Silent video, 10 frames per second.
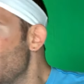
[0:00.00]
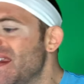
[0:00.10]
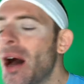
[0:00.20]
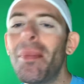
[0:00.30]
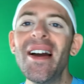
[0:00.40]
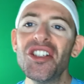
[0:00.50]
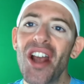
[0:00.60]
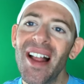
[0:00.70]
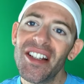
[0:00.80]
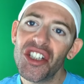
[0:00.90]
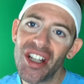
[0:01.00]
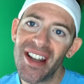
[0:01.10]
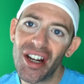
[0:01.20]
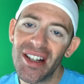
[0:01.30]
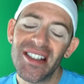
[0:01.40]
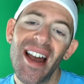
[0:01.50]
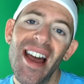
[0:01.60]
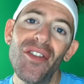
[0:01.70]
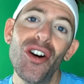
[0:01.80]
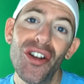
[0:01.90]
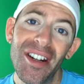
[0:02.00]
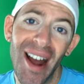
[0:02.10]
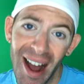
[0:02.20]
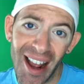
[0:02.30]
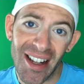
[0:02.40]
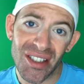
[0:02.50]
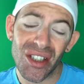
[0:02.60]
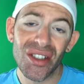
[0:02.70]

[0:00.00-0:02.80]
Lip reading: Now my challenge here is I have hooded eyes,